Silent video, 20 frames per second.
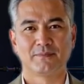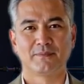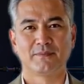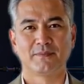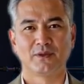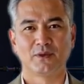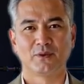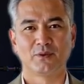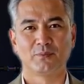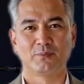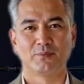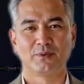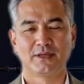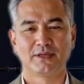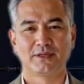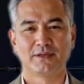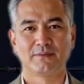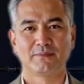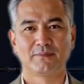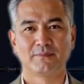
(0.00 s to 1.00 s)

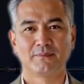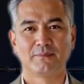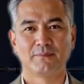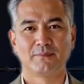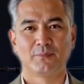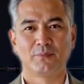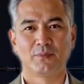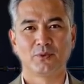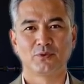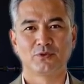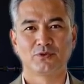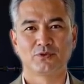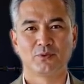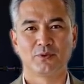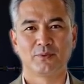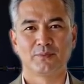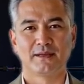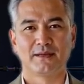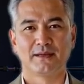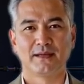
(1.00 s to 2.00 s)
Notably, blues
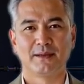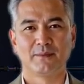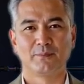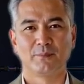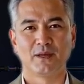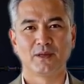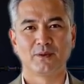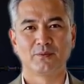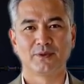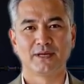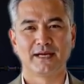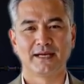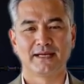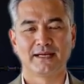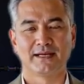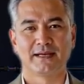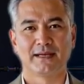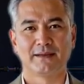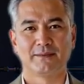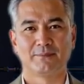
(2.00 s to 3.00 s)
women like Ma
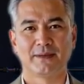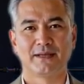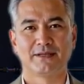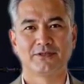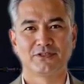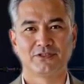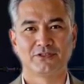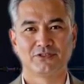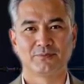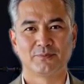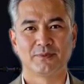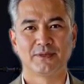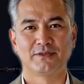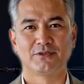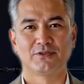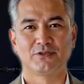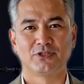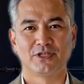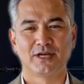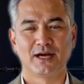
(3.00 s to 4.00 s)
Rainey and Bessie
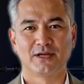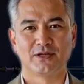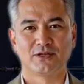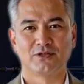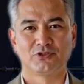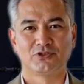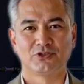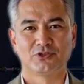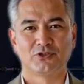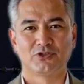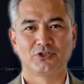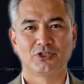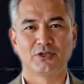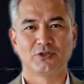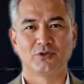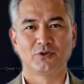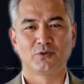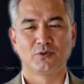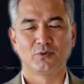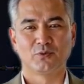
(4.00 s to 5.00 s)
Smith challenged
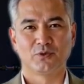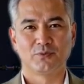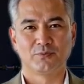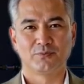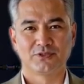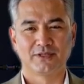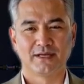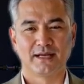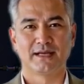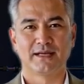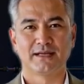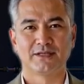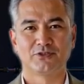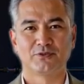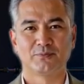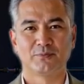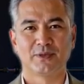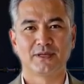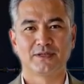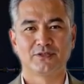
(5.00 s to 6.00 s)
gender norms and
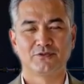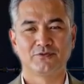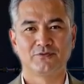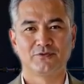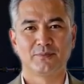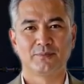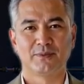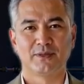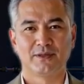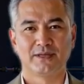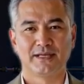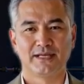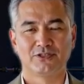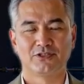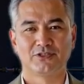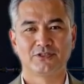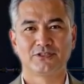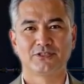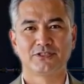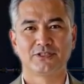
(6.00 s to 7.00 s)
expressed female
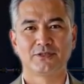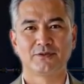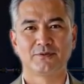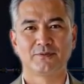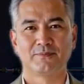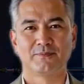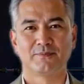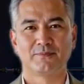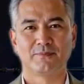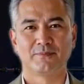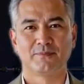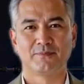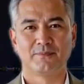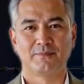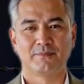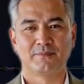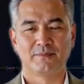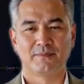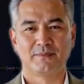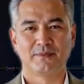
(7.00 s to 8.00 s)
agency.
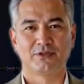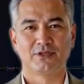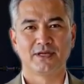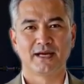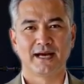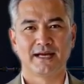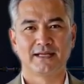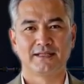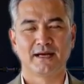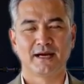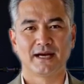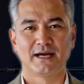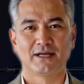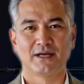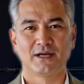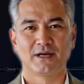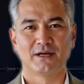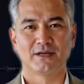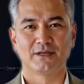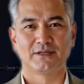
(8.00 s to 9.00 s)
Jazz
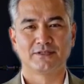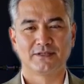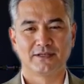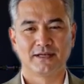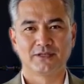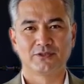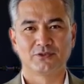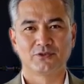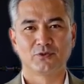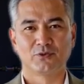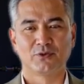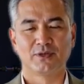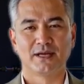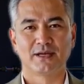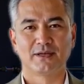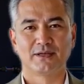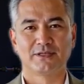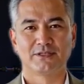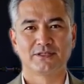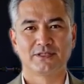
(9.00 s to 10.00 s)
icons like Duke
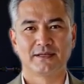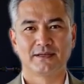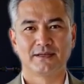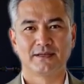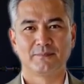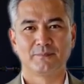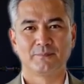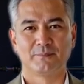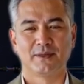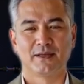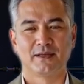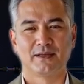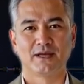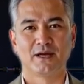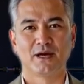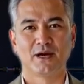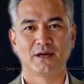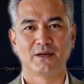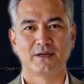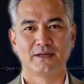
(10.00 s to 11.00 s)
Ellington, Billie
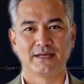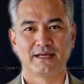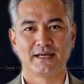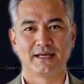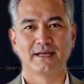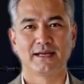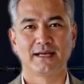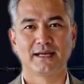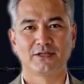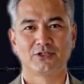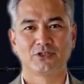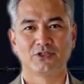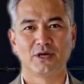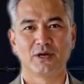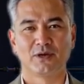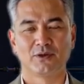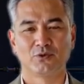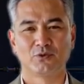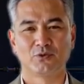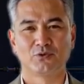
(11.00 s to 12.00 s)
Holiday, and
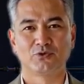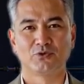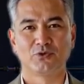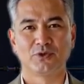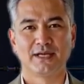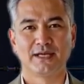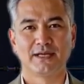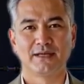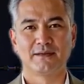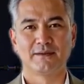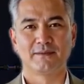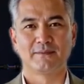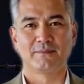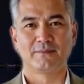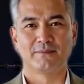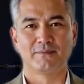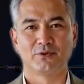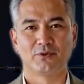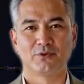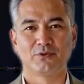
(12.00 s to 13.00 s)
John Coltrane
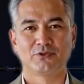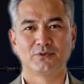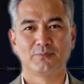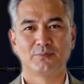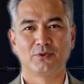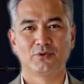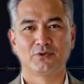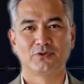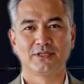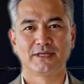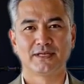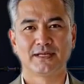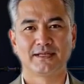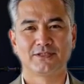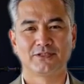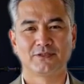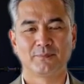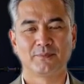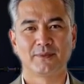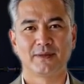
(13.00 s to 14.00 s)
used music
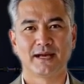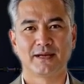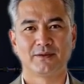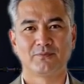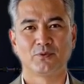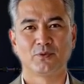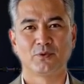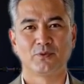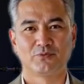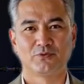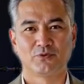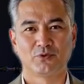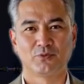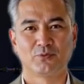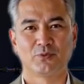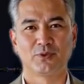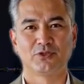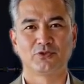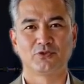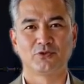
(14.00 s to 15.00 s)
as a platform for
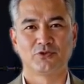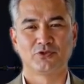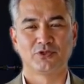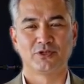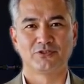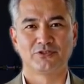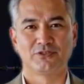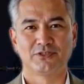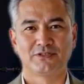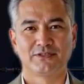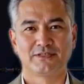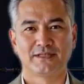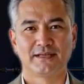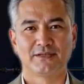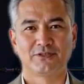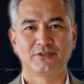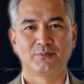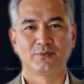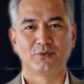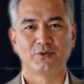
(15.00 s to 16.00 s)
racial justice and
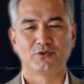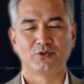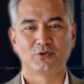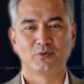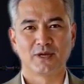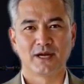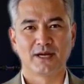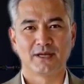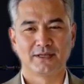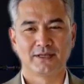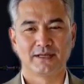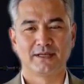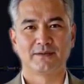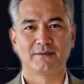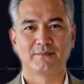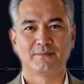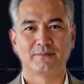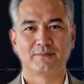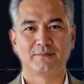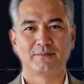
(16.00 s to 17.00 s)
spirituality.
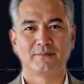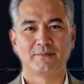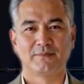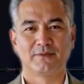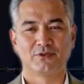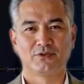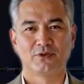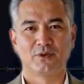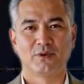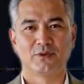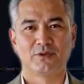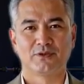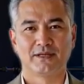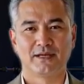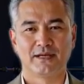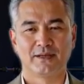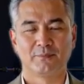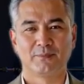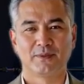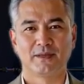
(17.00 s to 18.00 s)
Songs
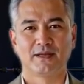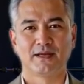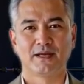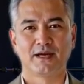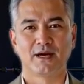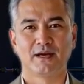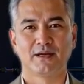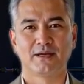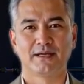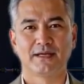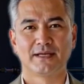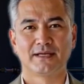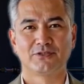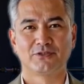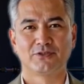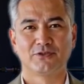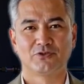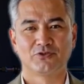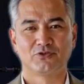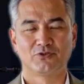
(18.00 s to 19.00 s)
like Billie Holiday's
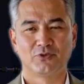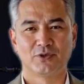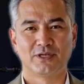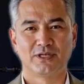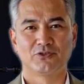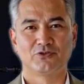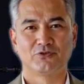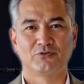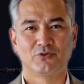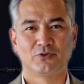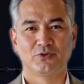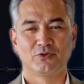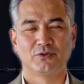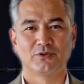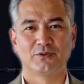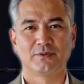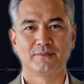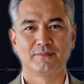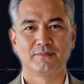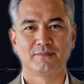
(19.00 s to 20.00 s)
Strange Fruit
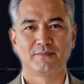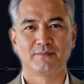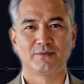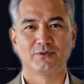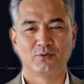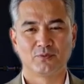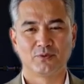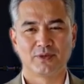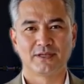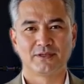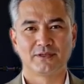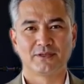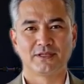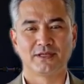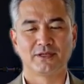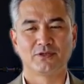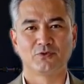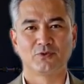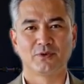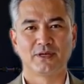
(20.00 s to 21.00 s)
directly
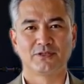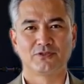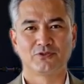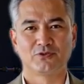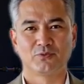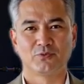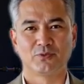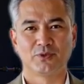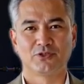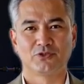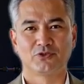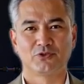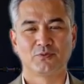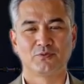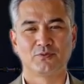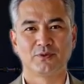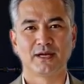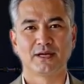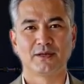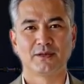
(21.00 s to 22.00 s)
addressed racial
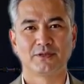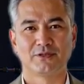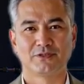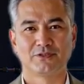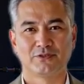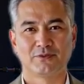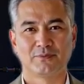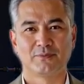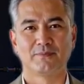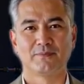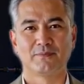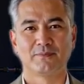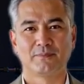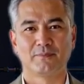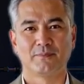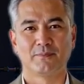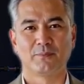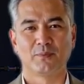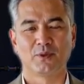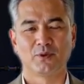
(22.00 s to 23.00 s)
violence.
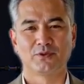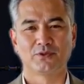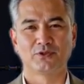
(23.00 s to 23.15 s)
Both